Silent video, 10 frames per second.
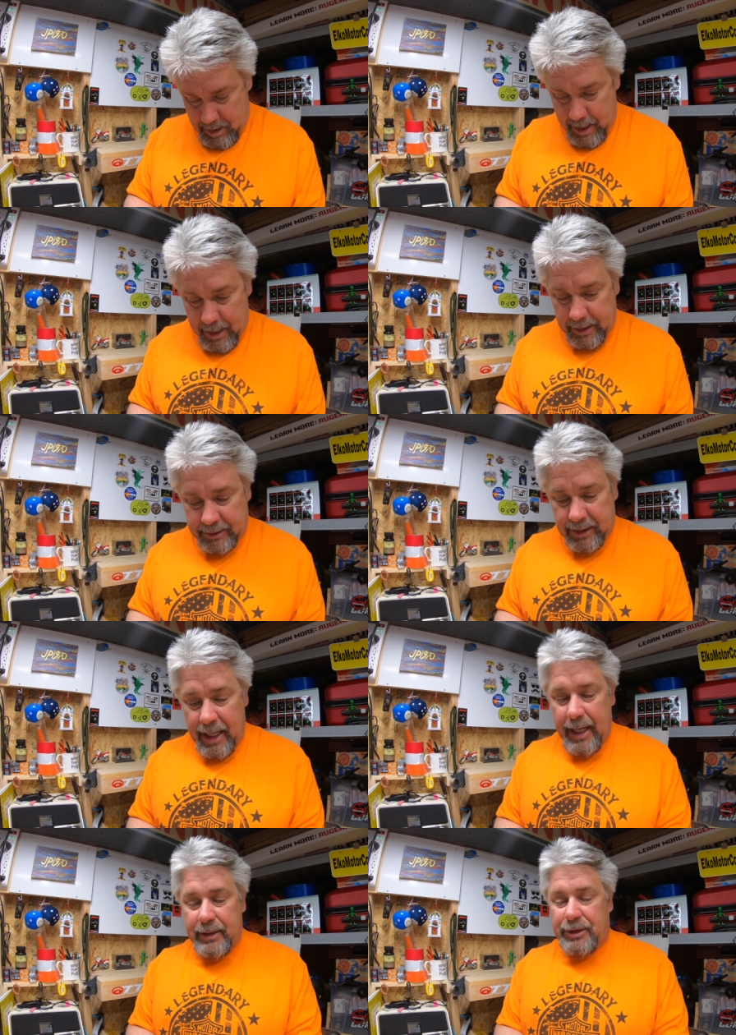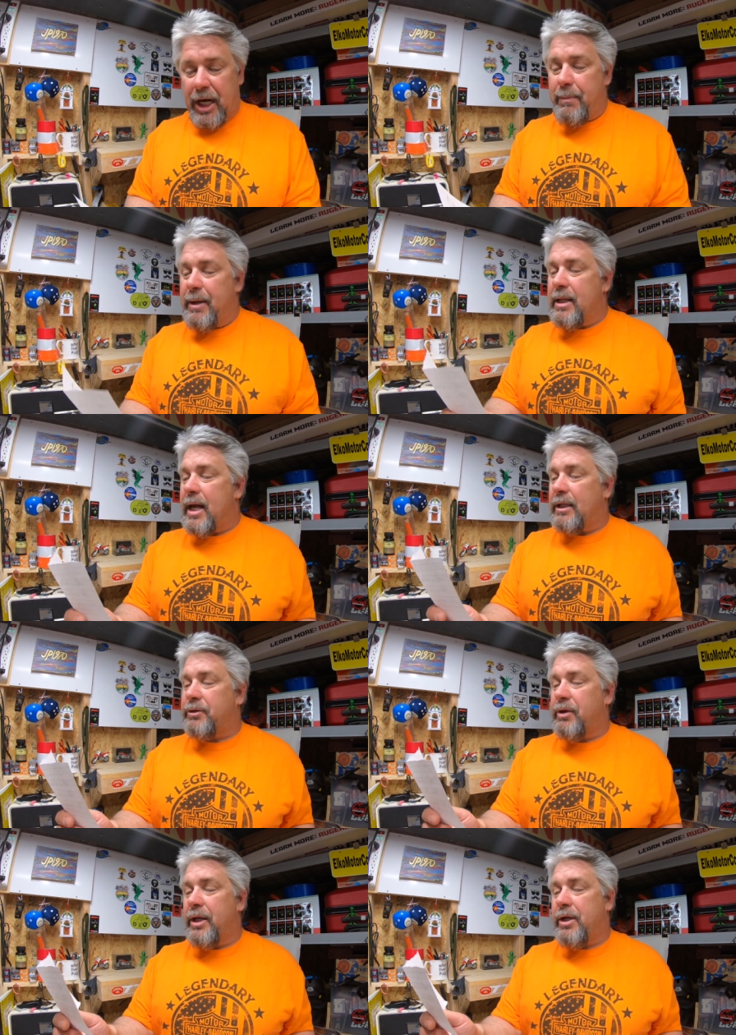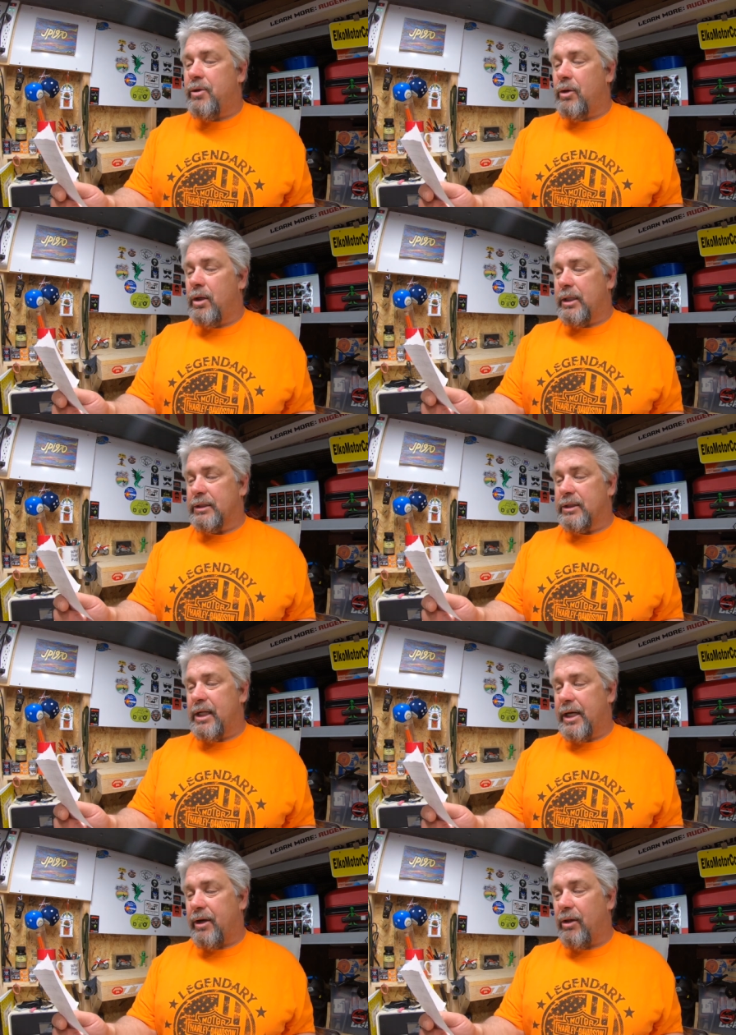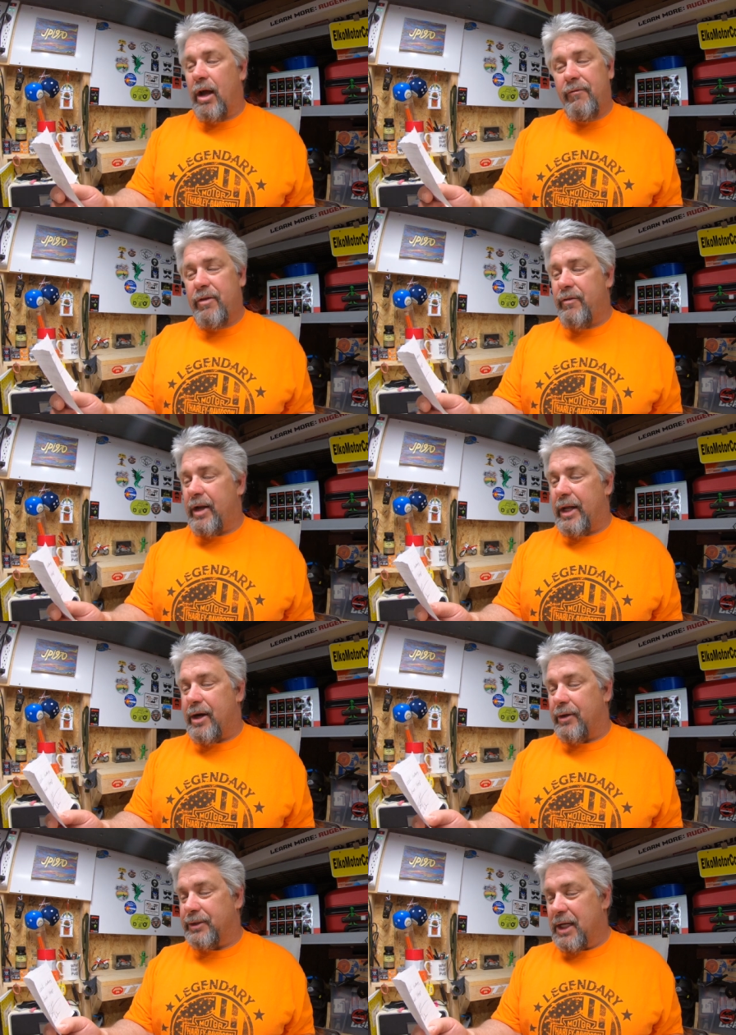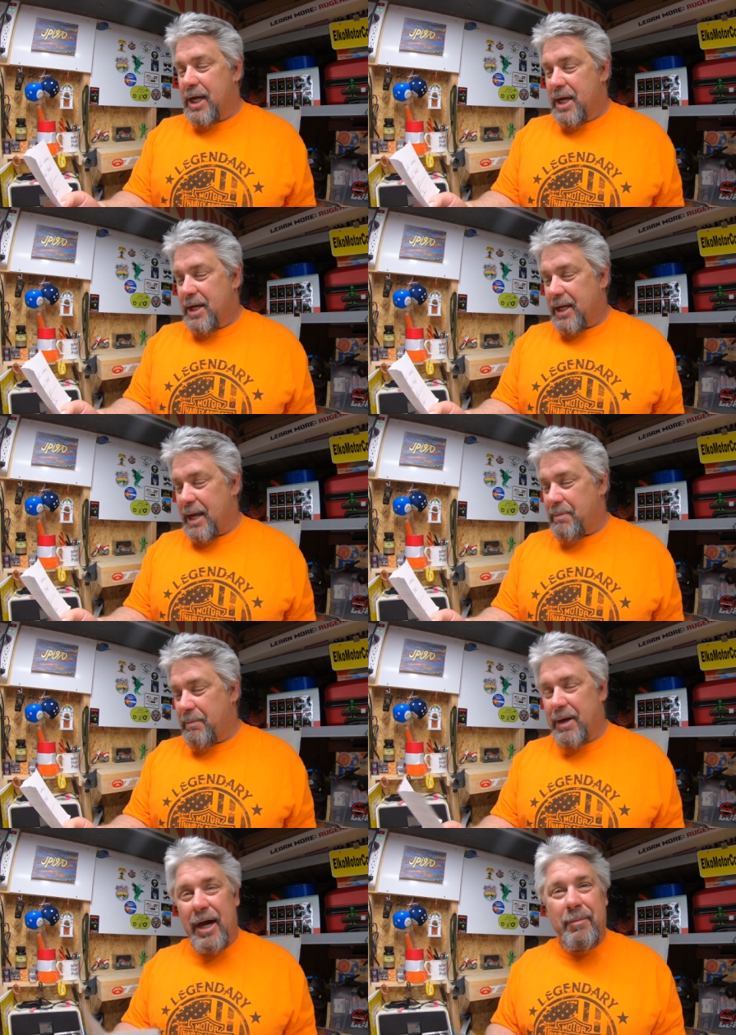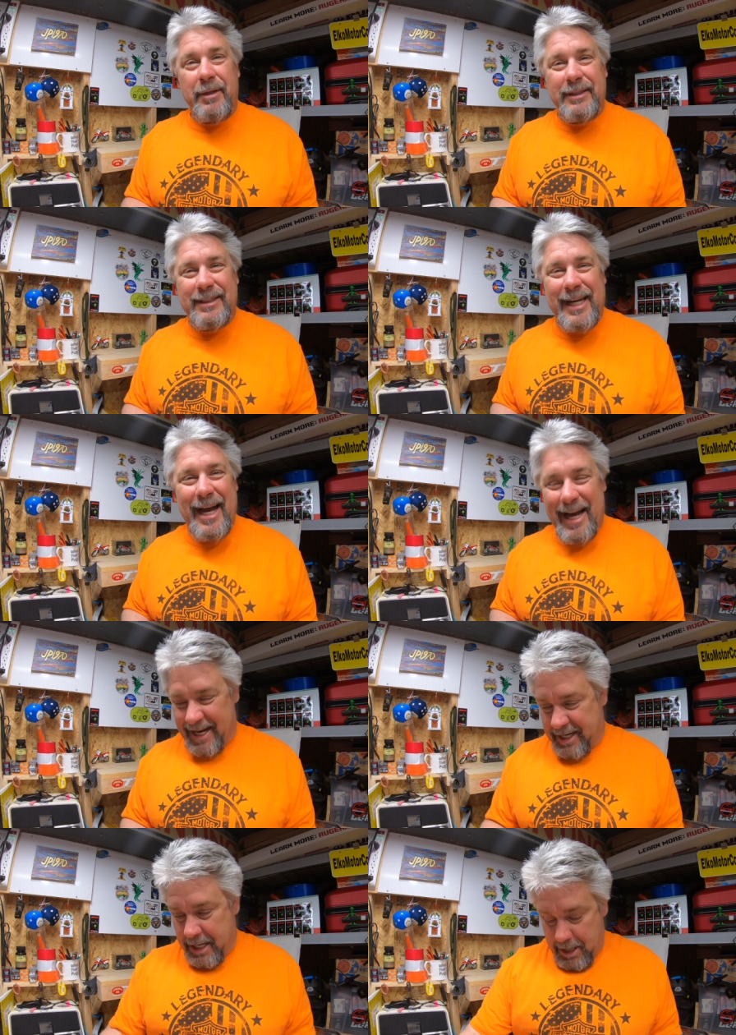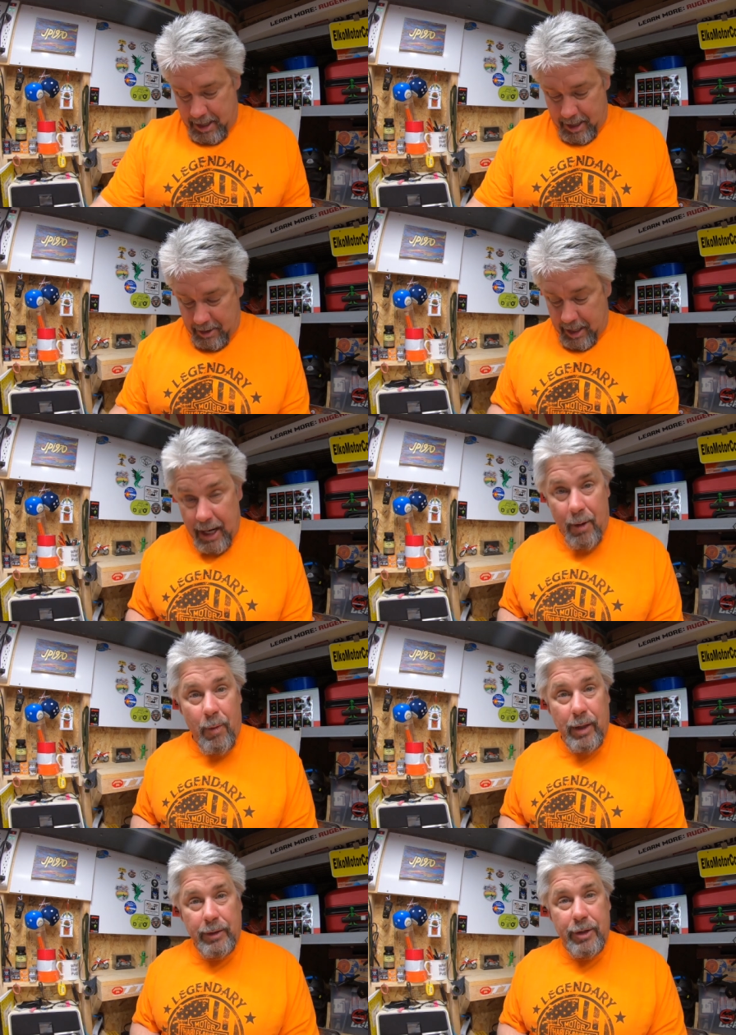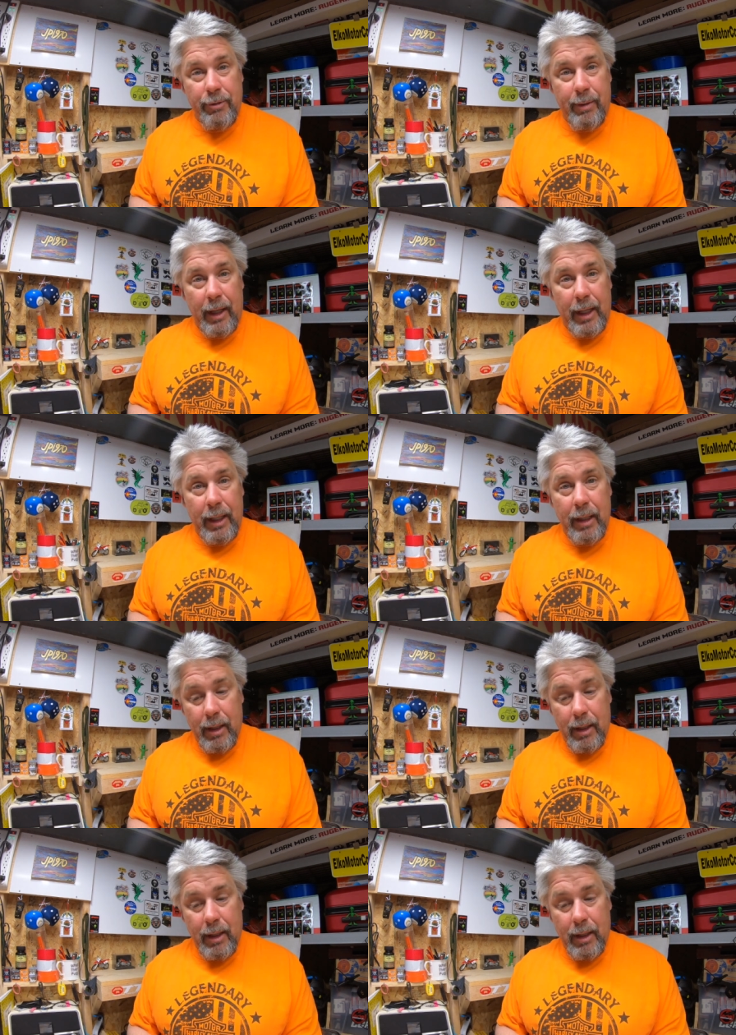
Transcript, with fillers: and it says, "JP, that is really cool looking sticker. Love the videos. Keep them coming, Scott. All right, I will do, buddy.